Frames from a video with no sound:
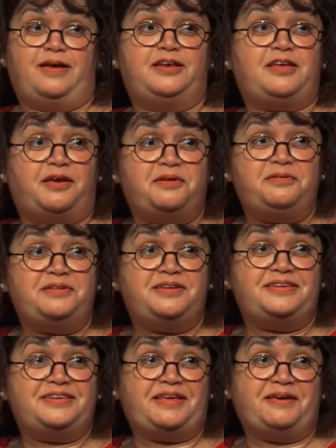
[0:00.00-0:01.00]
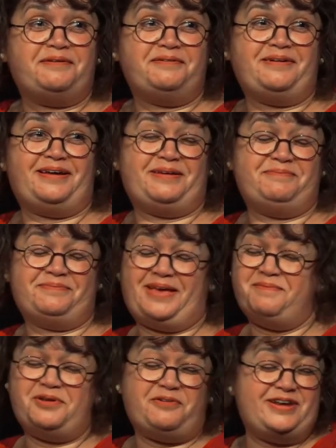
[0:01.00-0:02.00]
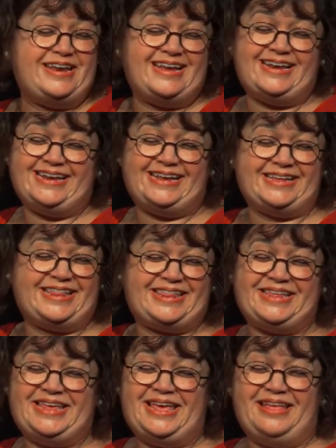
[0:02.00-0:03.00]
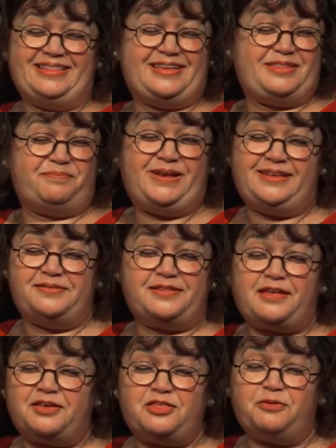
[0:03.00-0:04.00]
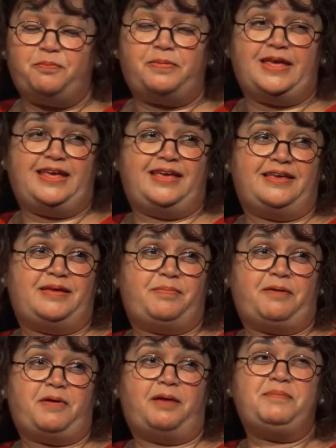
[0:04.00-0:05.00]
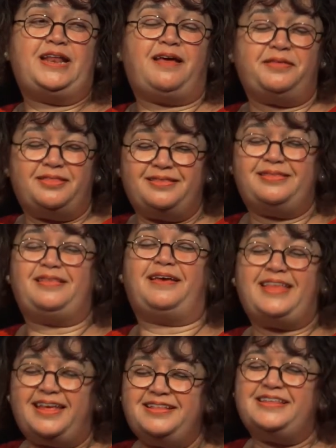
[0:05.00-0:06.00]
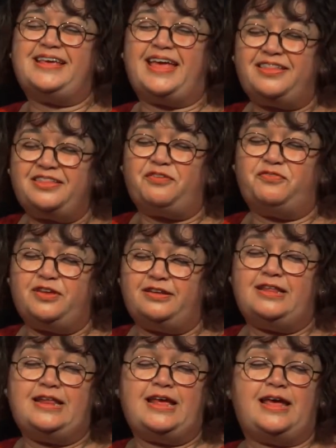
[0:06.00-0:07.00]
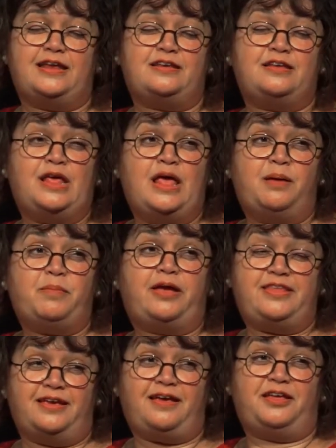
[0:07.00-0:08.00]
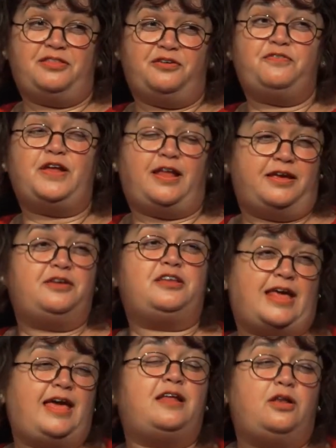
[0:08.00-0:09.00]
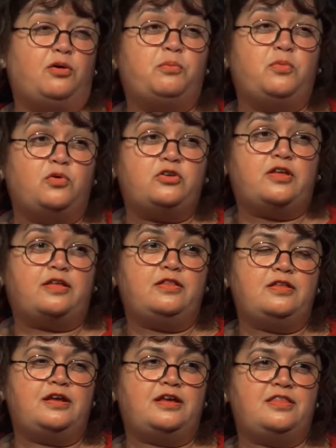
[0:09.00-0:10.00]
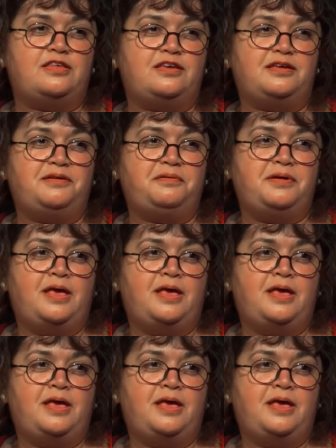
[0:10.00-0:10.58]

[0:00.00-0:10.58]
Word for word: I don't. So I'm, I'm not nearly as disciplined as I should be about. I mean, I I tend to get stuff done in the end, but I think I do feel I could get a lot more done than I do.